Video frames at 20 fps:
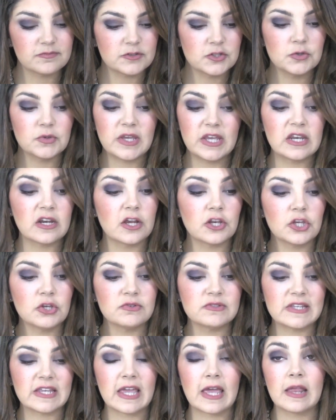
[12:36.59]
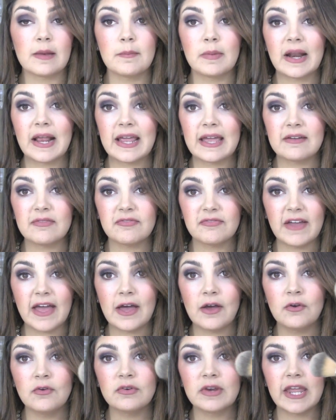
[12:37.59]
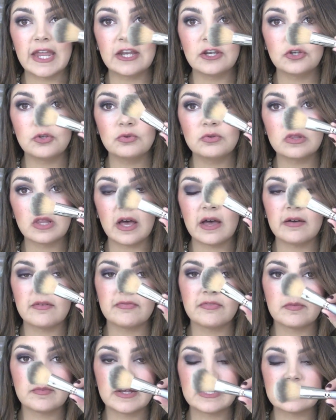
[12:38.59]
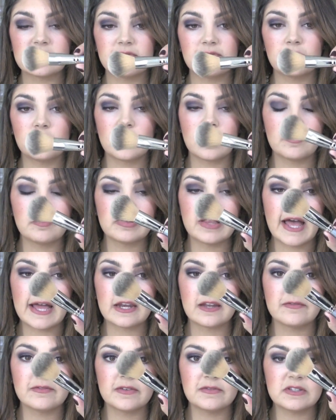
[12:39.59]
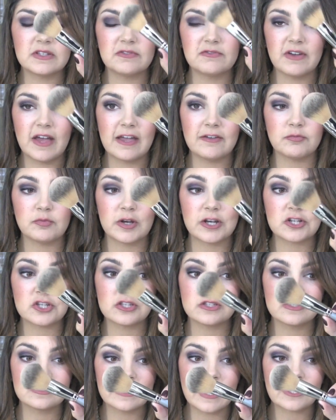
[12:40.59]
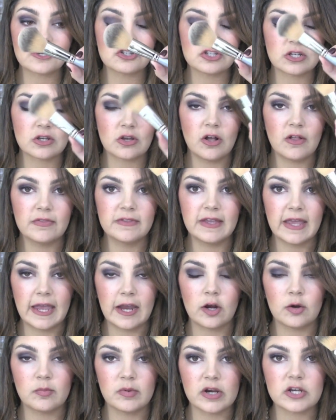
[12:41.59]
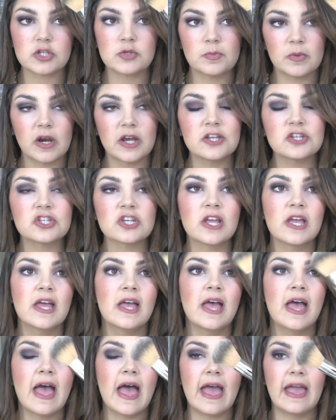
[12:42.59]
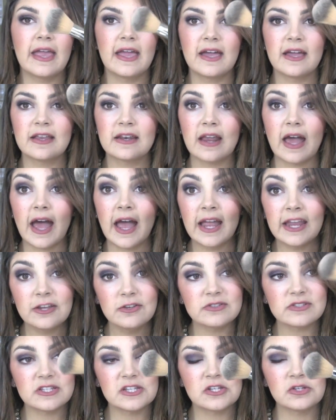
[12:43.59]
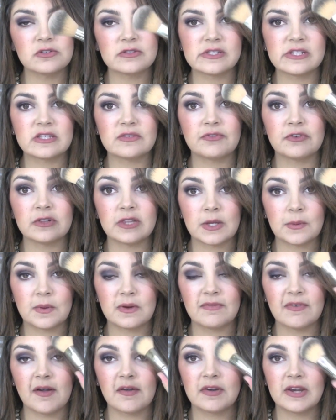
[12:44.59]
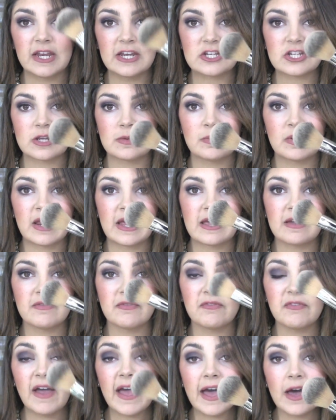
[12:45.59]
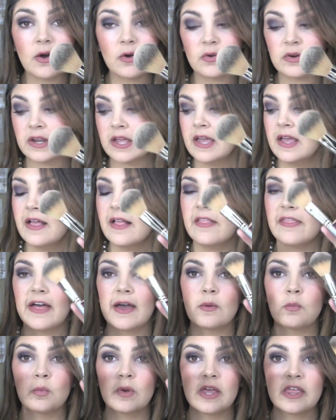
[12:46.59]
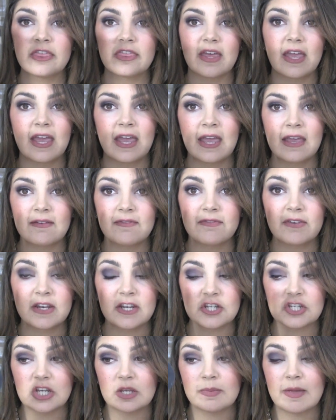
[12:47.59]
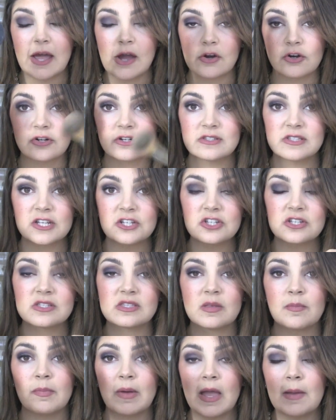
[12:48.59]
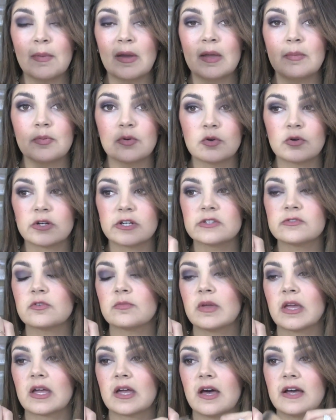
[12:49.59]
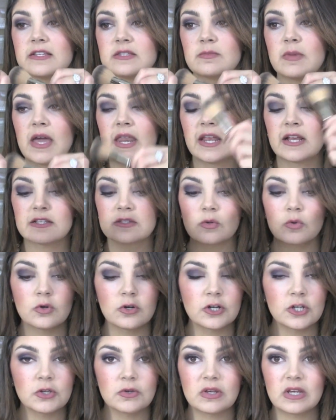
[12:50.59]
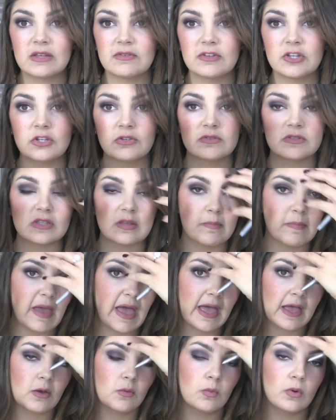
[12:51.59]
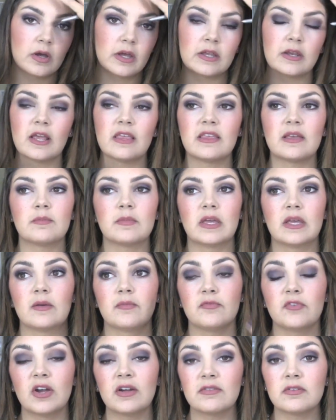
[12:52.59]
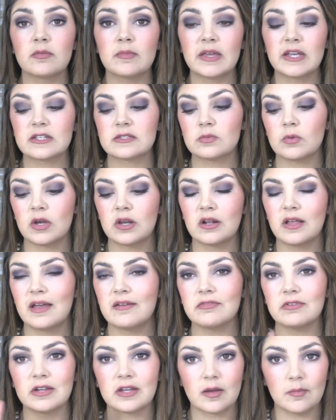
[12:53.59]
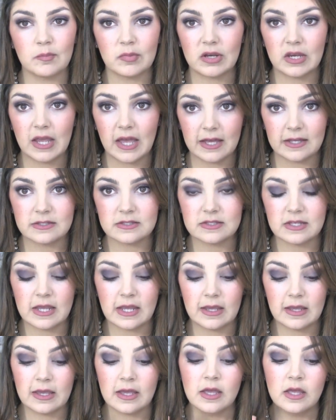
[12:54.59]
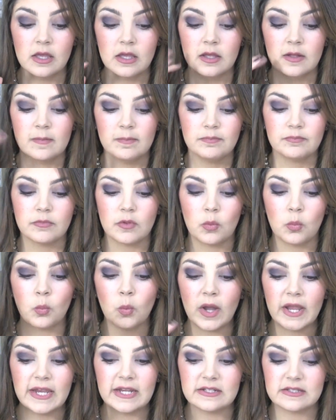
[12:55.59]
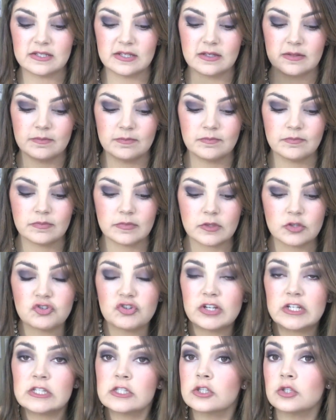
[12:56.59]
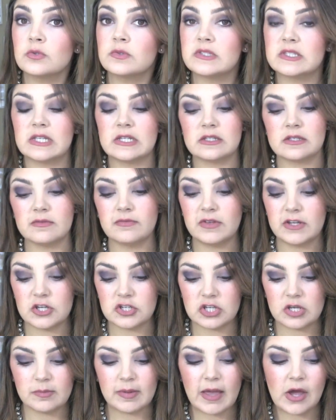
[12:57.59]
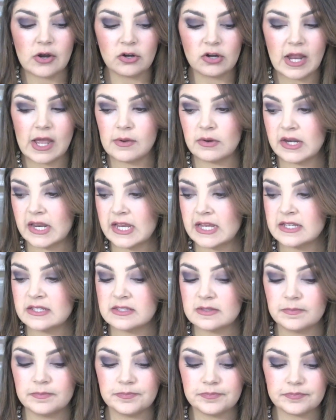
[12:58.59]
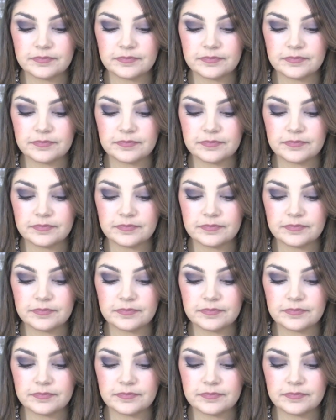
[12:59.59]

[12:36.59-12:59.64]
too keen on using it, but I have found a new love for my Sephora Platinum 55 brush. This is actually called the Airbrush brush. And I used to use this for liquid foundation, but I have found that with a finishing powder, such as the Bye Bye Pores from IT Cosmetics, or you could even use the MAC one, I think Makeup Forever makes one, every company has a white translucent finishing powder nowadays.